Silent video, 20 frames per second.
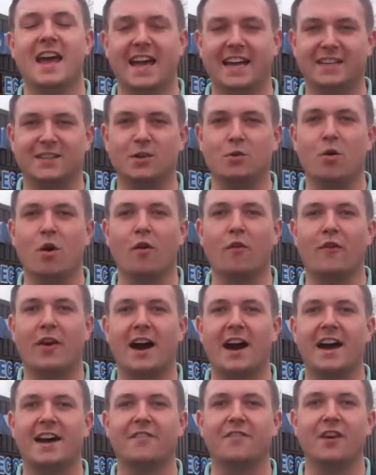at
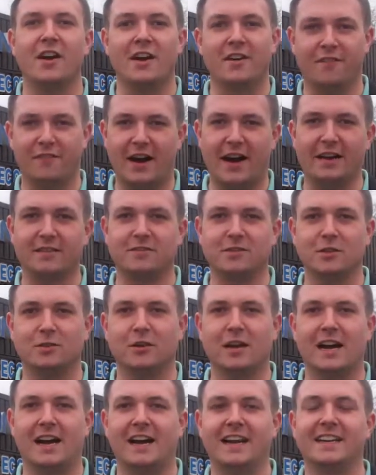
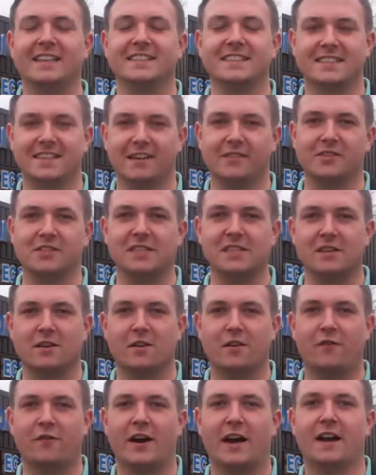
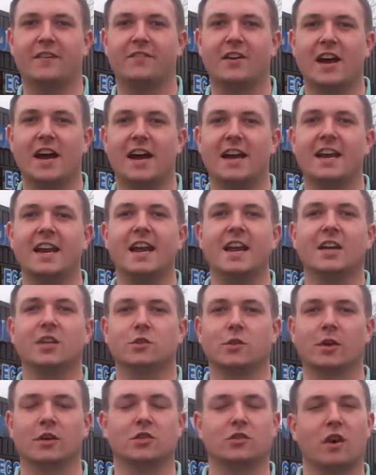205-529-7059
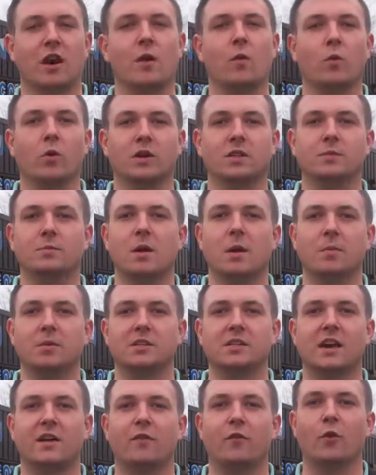so I can try and work some
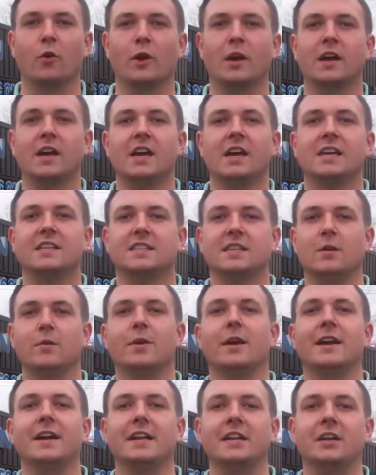numbers out for you, see
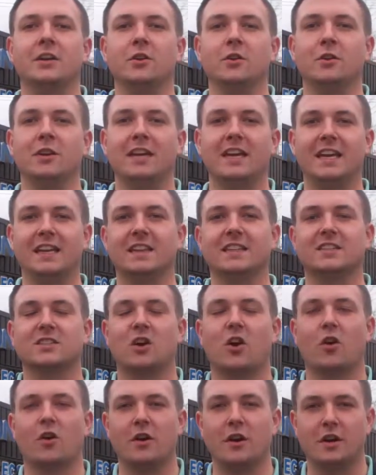what I need to do to get this
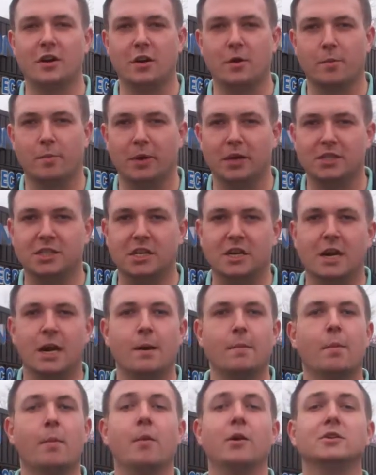car into your budget.
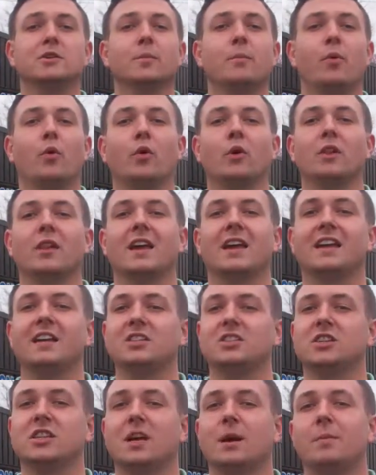Most importantly, I
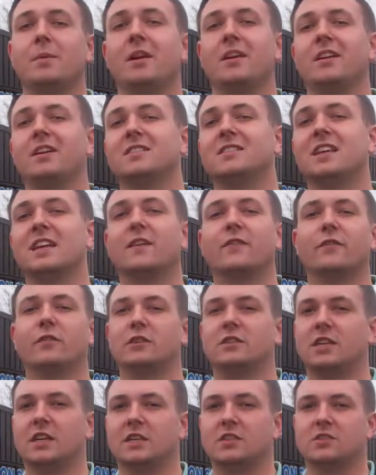need you to come down here and take it for
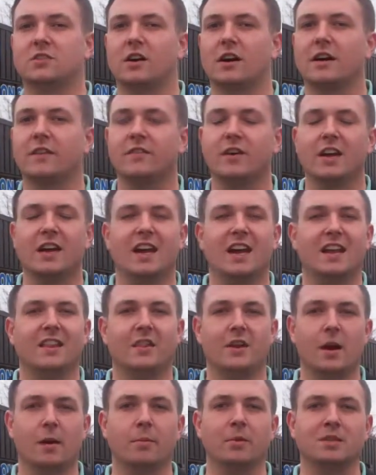a test drive.
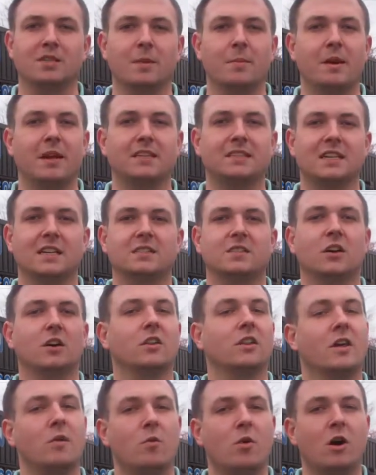The numbers can make sense
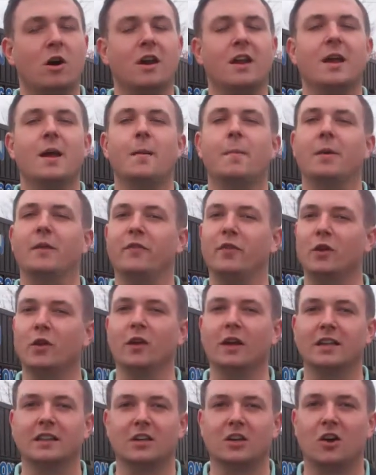all they want, but if you don't
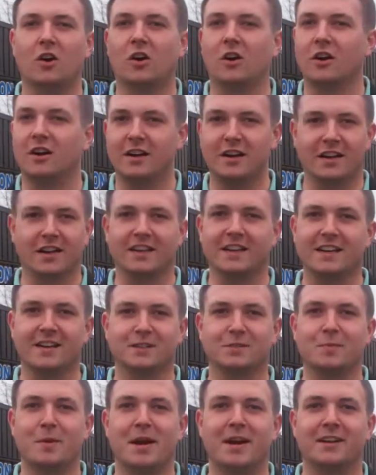like the car, nothing
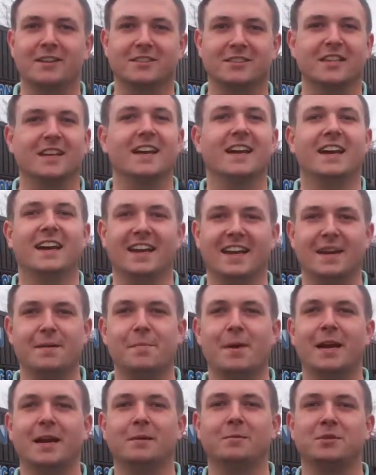else matters. Again,
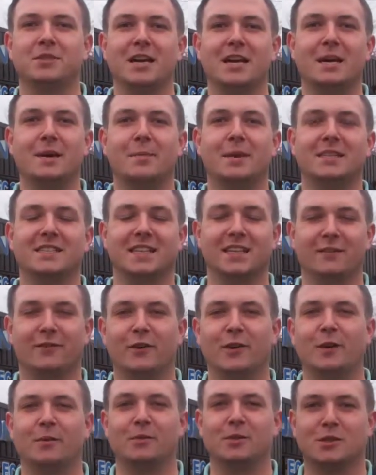my name is Jacob. My
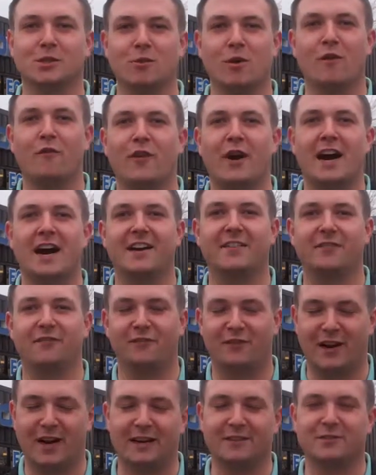telephone number is
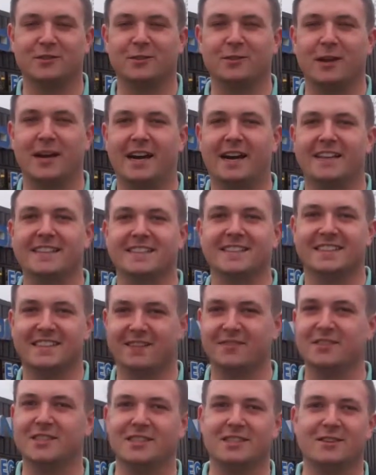
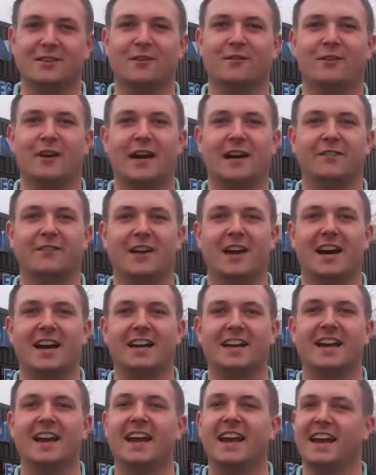
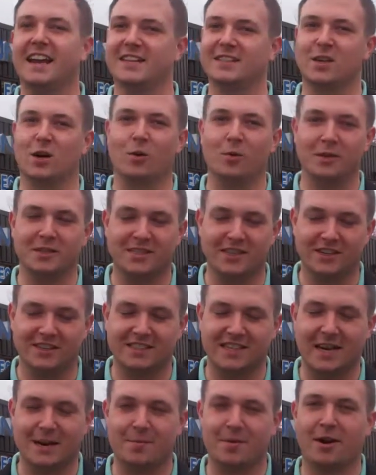205-529-7059. As always, here at
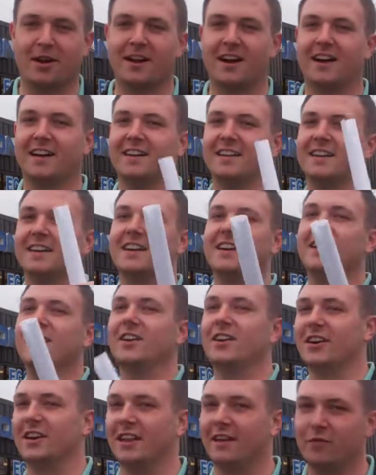Tameron Honda,
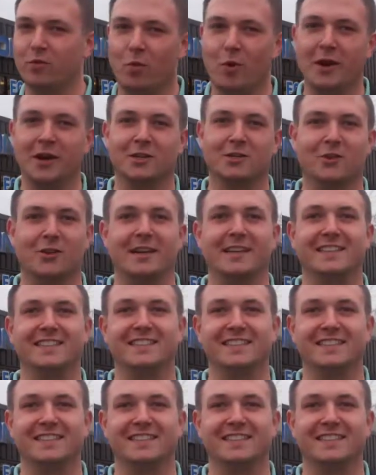you're going to love the way you're treated.